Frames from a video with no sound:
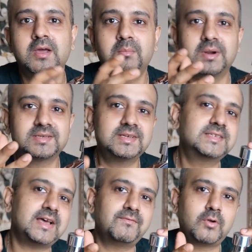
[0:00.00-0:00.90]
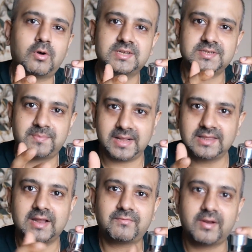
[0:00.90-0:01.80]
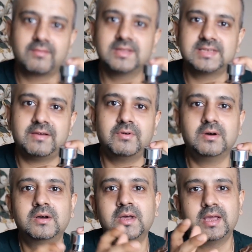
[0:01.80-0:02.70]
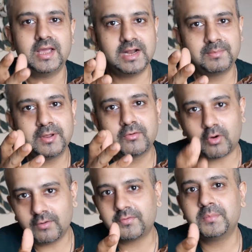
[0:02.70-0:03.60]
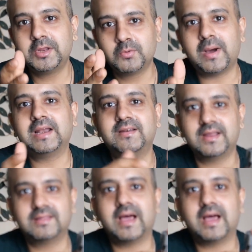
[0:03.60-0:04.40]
but since I've not smelled that fragrance ever, it'll be wrong for me to validate